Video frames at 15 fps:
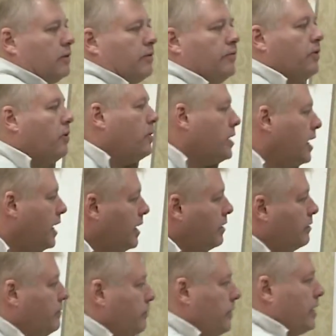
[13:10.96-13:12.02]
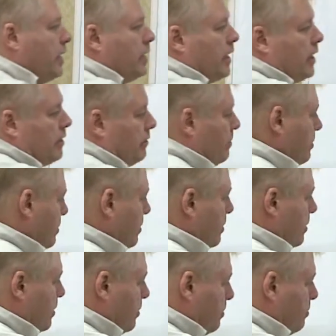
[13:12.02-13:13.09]
Okay, and then
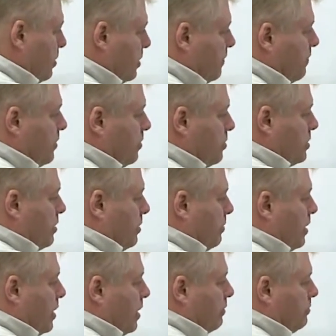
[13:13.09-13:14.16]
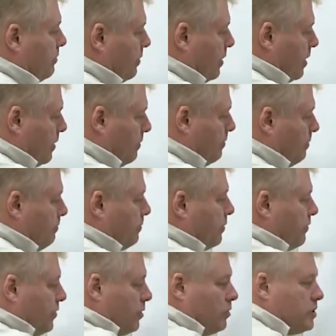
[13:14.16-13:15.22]
put the fuse here. Well,
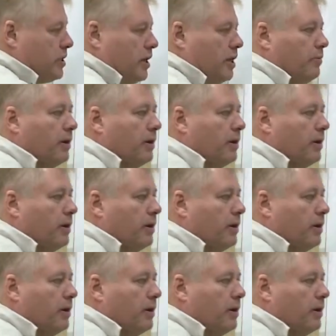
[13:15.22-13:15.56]
fuse there.